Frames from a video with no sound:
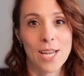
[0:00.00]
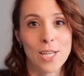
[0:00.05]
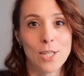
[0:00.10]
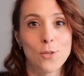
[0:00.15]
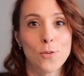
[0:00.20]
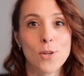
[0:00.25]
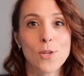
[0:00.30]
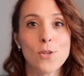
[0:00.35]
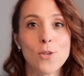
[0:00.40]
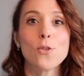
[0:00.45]

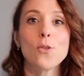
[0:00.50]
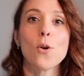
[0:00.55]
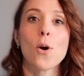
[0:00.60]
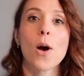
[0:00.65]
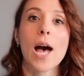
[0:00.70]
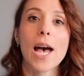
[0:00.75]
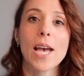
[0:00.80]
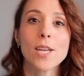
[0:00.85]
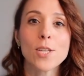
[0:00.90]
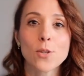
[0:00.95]
To ensure the
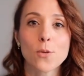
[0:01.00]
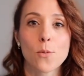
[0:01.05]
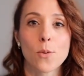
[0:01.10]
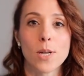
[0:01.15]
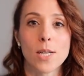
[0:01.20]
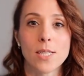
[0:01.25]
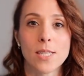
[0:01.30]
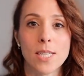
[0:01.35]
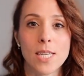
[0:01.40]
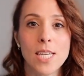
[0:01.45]
highest
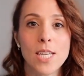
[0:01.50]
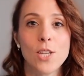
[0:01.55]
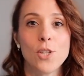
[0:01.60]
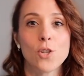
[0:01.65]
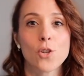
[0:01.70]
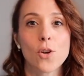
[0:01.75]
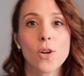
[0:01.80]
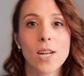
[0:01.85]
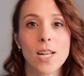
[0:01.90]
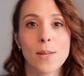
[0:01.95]
quality,
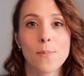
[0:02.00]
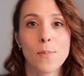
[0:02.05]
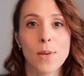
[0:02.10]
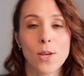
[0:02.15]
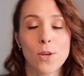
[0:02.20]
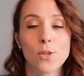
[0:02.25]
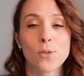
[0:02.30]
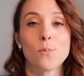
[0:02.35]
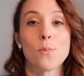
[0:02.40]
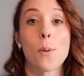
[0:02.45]
chocolate
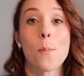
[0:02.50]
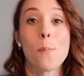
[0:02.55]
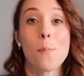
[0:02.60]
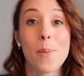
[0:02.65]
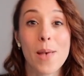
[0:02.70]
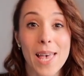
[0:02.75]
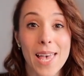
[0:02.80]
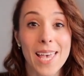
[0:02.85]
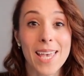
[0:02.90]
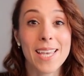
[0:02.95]
makers must
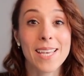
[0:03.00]
pay